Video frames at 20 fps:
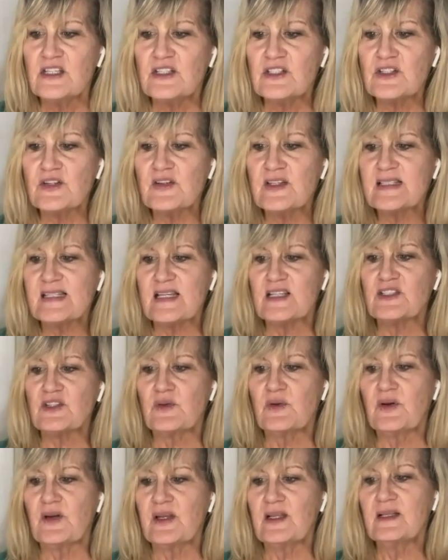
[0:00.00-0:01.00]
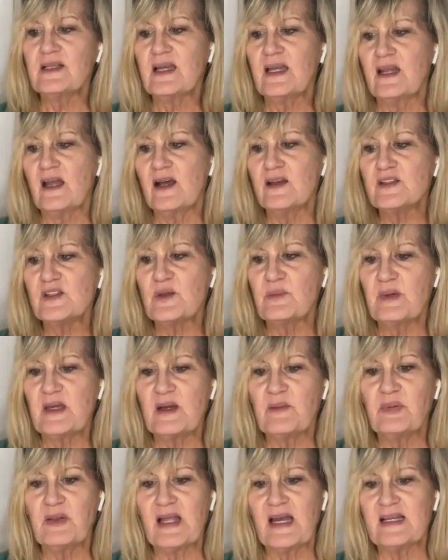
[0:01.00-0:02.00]
Ginger essential oil can also
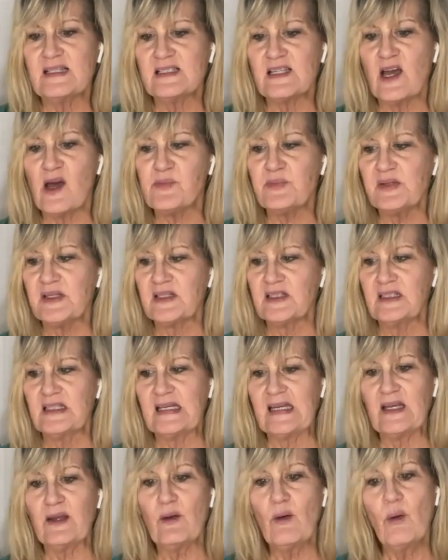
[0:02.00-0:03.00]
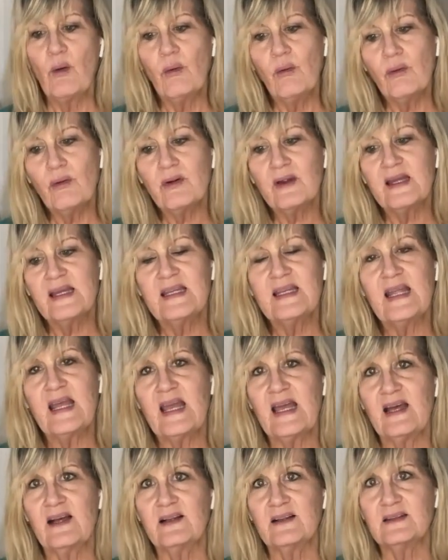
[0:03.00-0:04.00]
be applied topically or
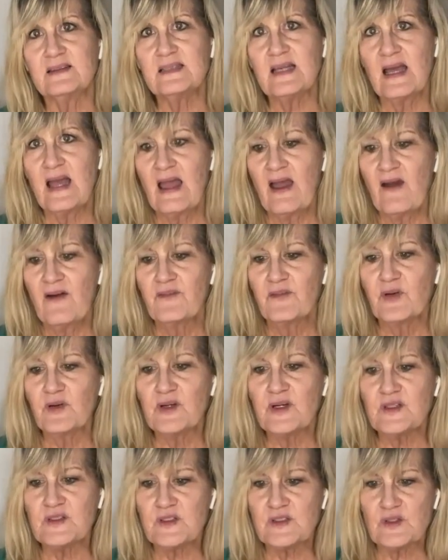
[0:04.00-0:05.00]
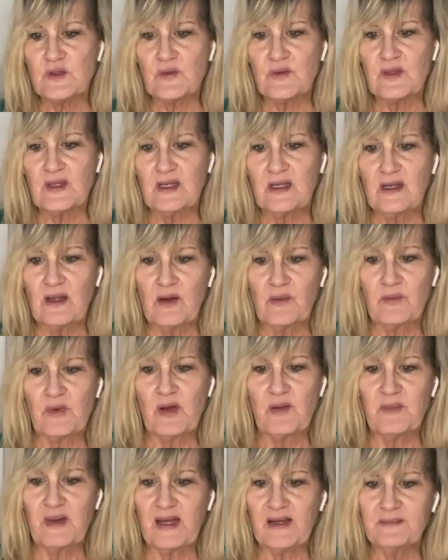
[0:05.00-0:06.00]
inhaled for a soothing
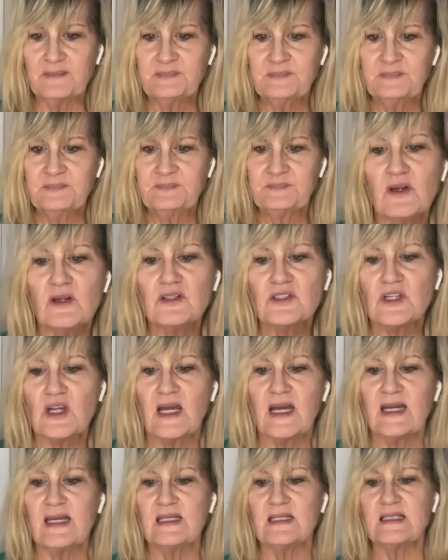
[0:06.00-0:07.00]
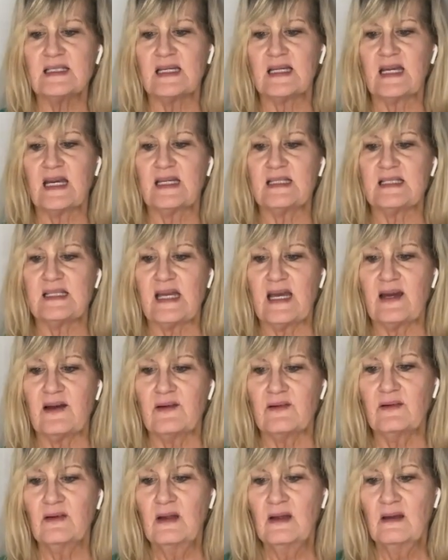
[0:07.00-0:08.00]
aroma. If you're trying to cut
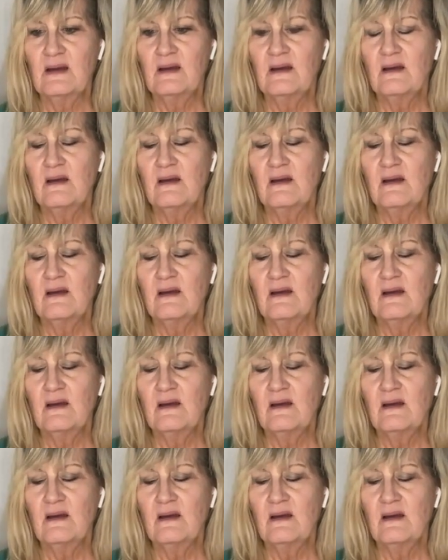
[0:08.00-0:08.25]
down